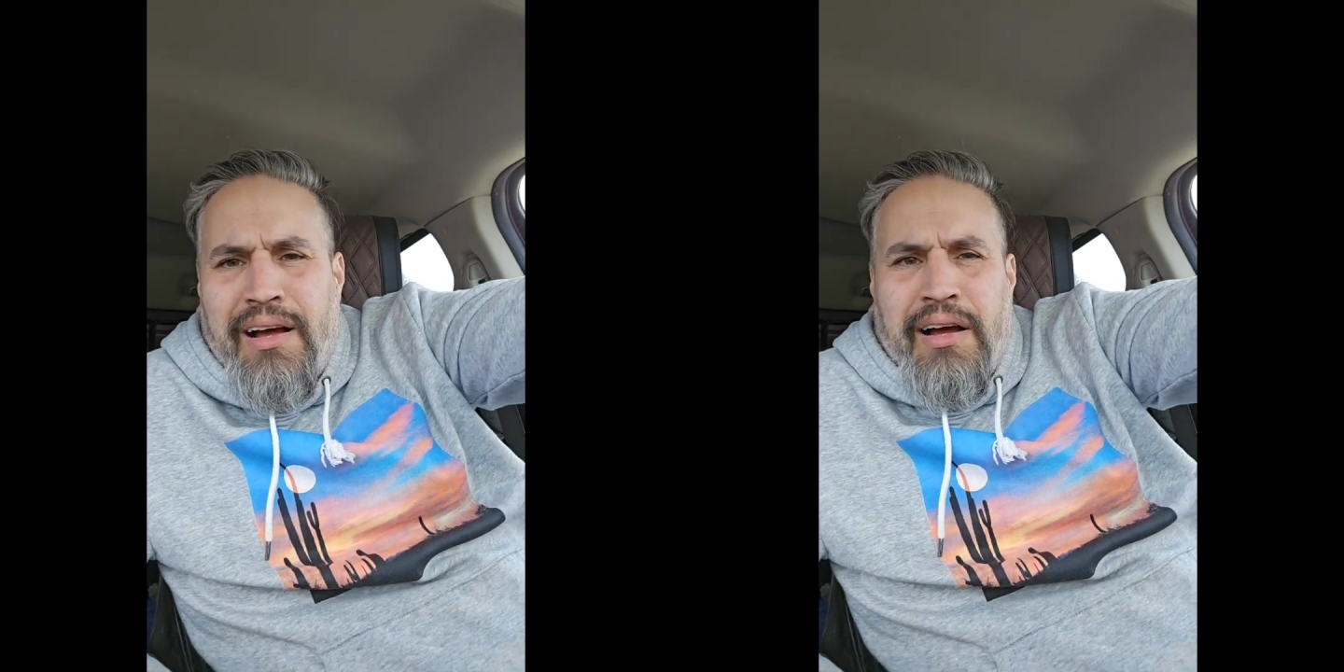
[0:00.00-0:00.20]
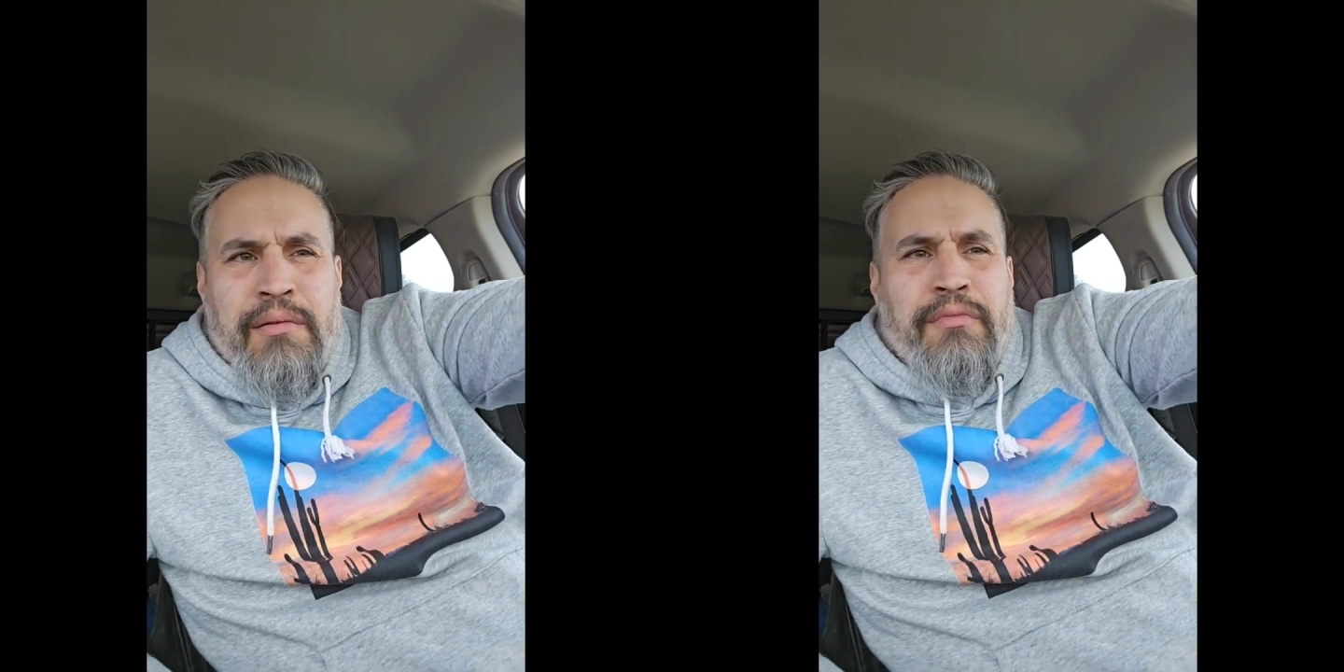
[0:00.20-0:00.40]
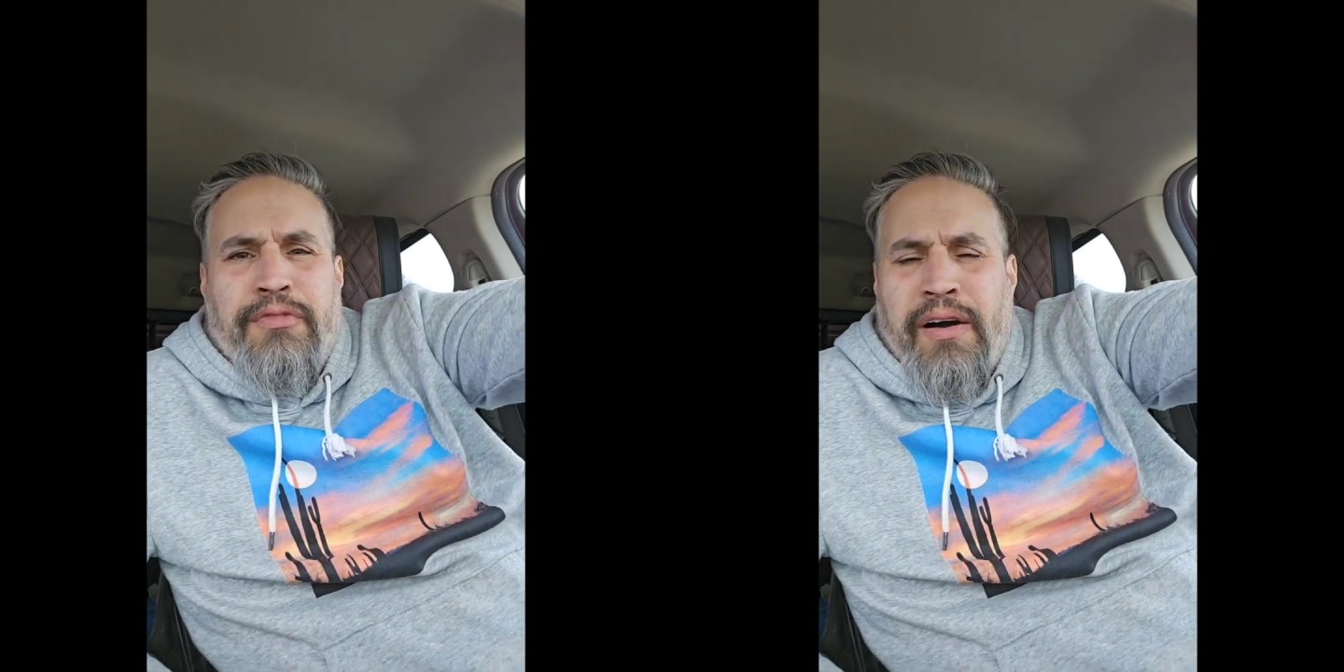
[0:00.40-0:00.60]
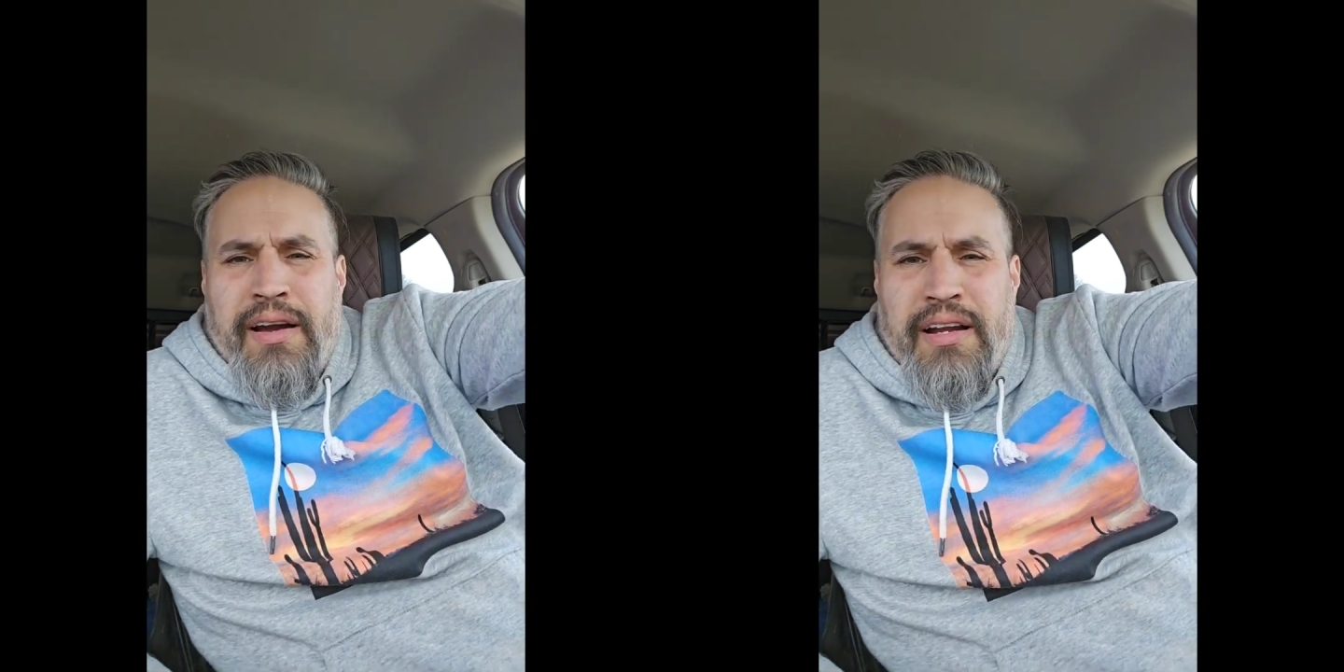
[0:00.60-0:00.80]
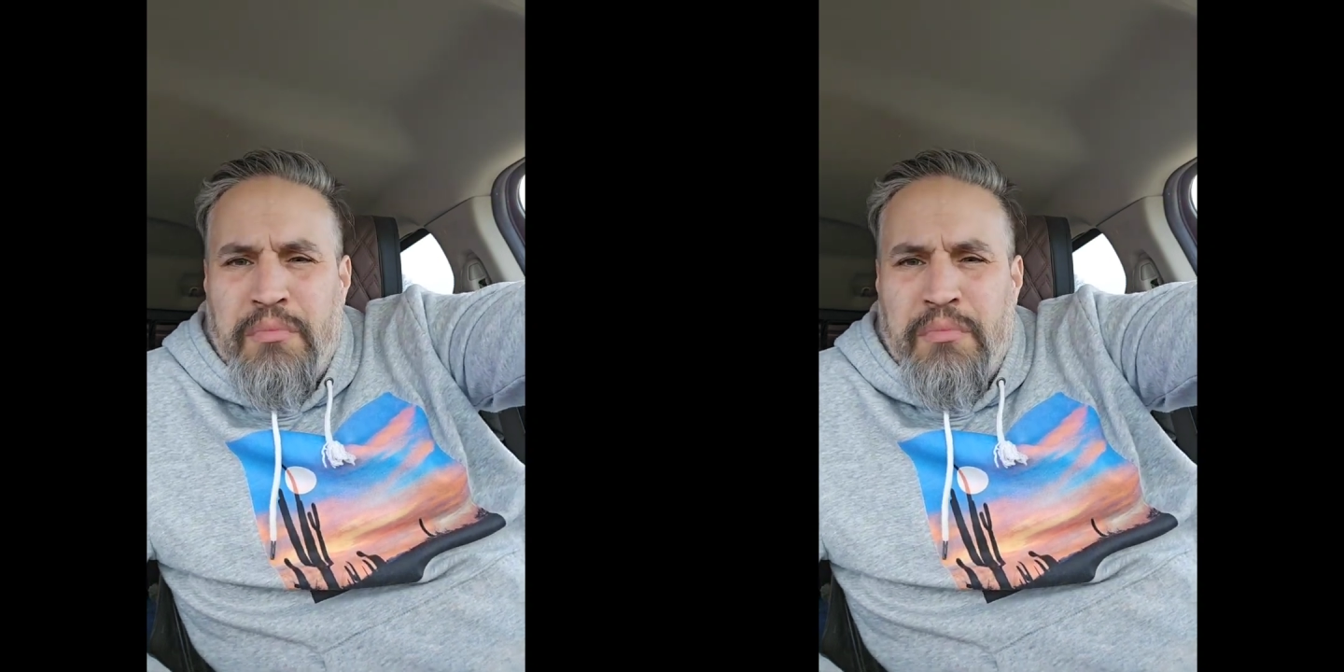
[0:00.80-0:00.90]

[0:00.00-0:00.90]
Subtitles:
I'm fine.